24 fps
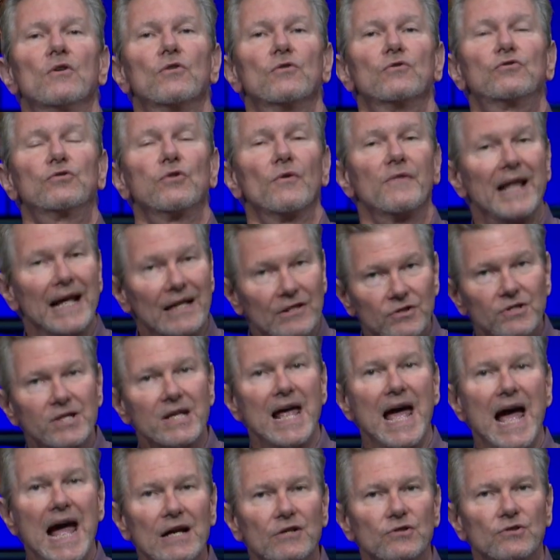So that's
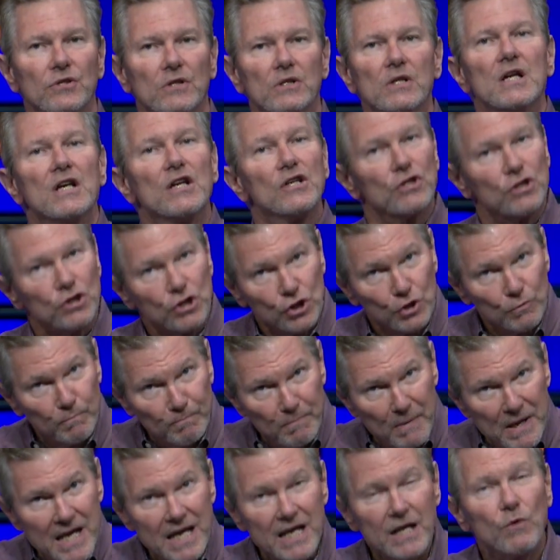the action.
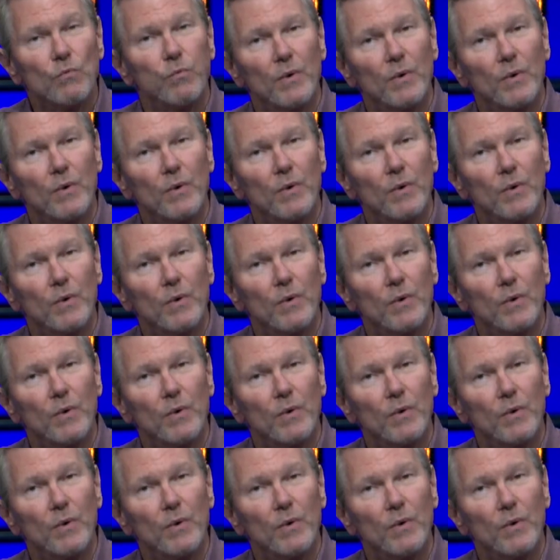Speak